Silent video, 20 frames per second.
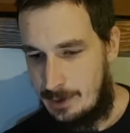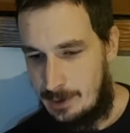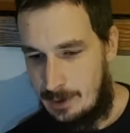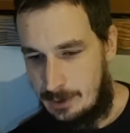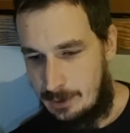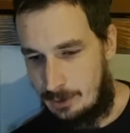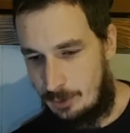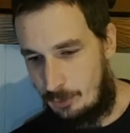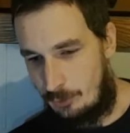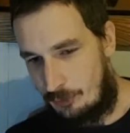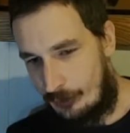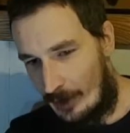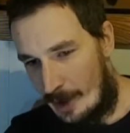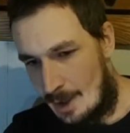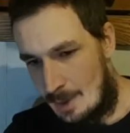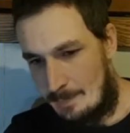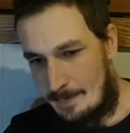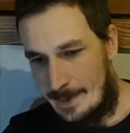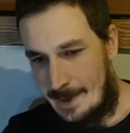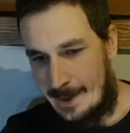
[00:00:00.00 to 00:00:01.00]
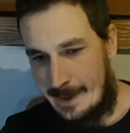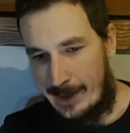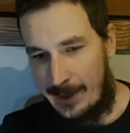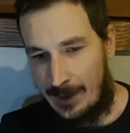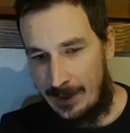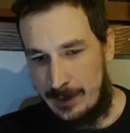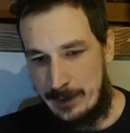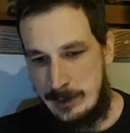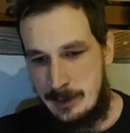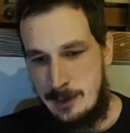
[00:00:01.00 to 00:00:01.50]
goes up and
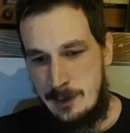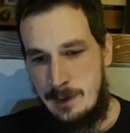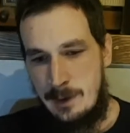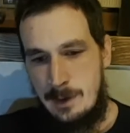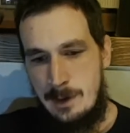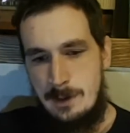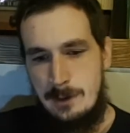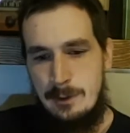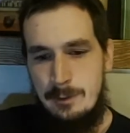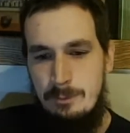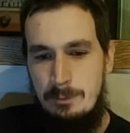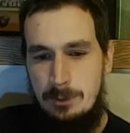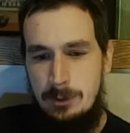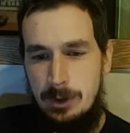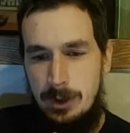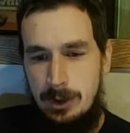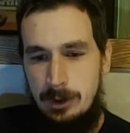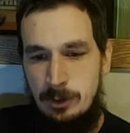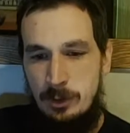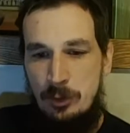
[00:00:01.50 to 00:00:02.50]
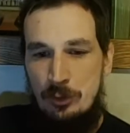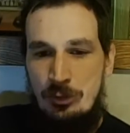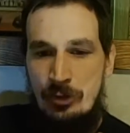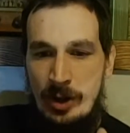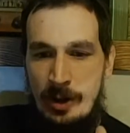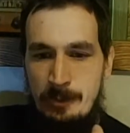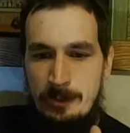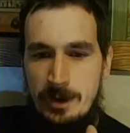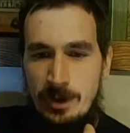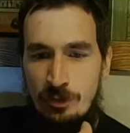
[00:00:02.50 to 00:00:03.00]
then it goes
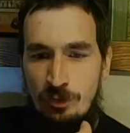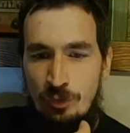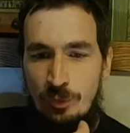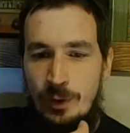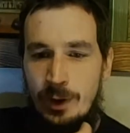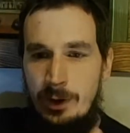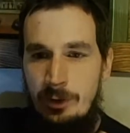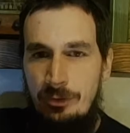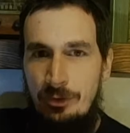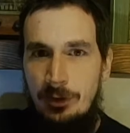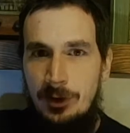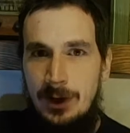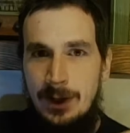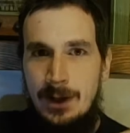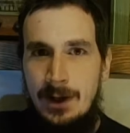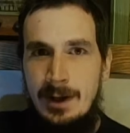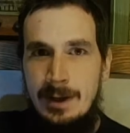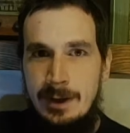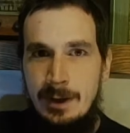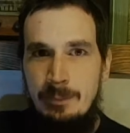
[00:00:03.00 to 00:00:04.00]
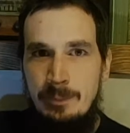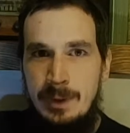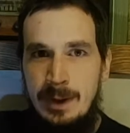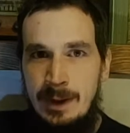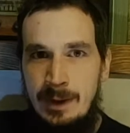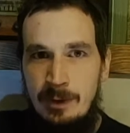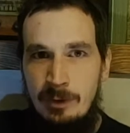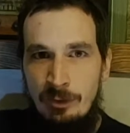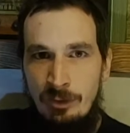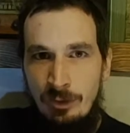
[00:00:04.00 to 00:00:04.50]
up this way, so they kind of
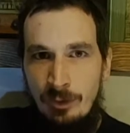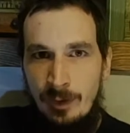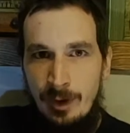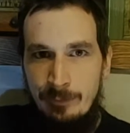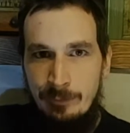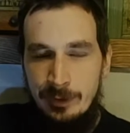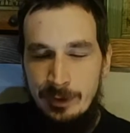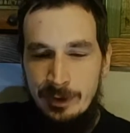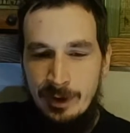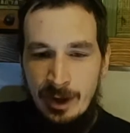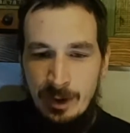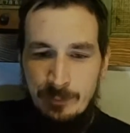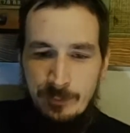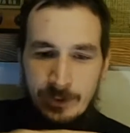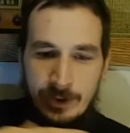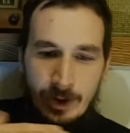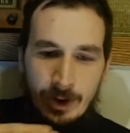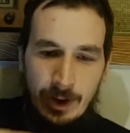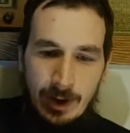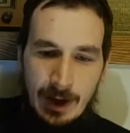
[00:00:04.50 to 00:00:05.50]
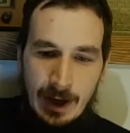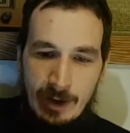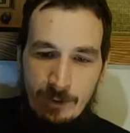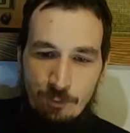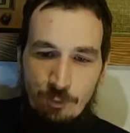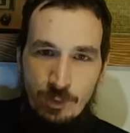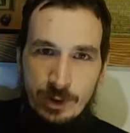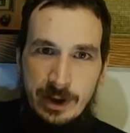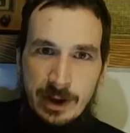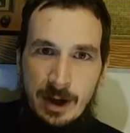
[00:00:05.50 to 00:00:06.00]
meet. So every time we got
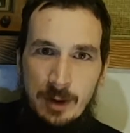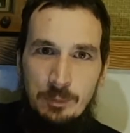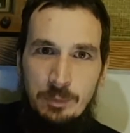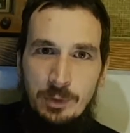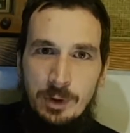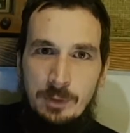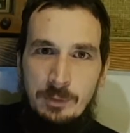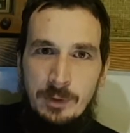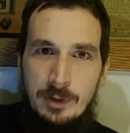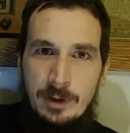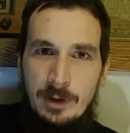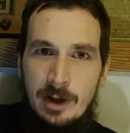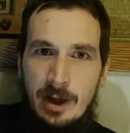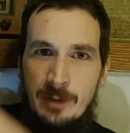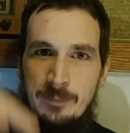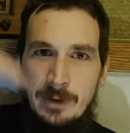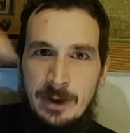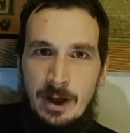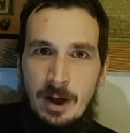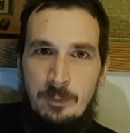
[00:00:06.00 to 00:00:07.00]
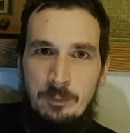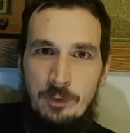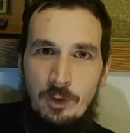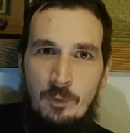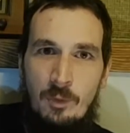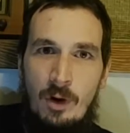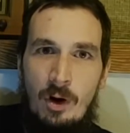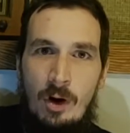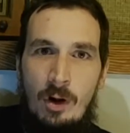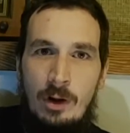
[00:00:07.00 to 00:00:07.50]
halfway up, we were climbing up the
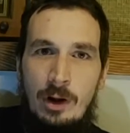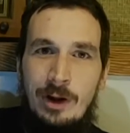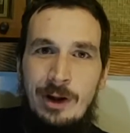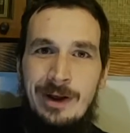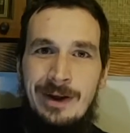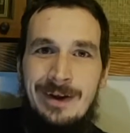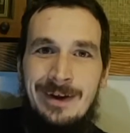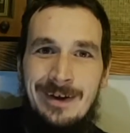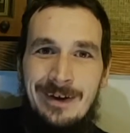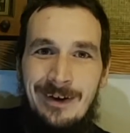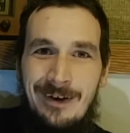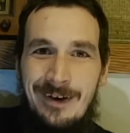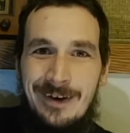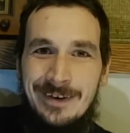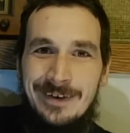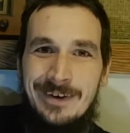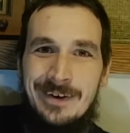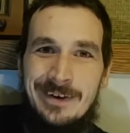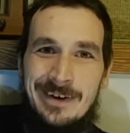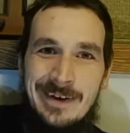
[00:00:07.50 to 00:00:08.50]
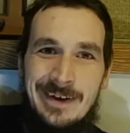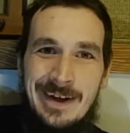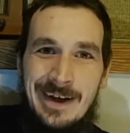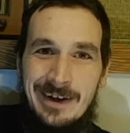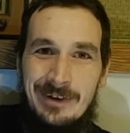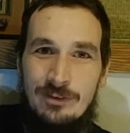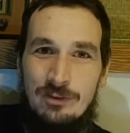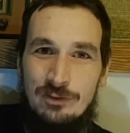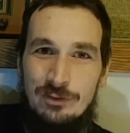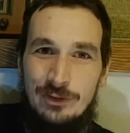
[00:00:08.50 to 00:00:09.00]
wall onto the
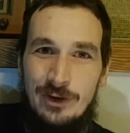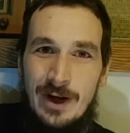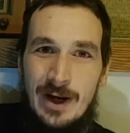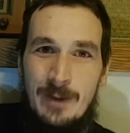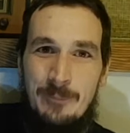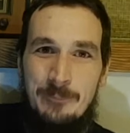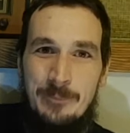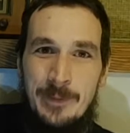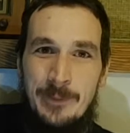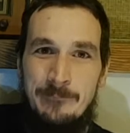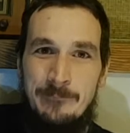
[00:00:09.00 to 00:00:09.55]
next ramp,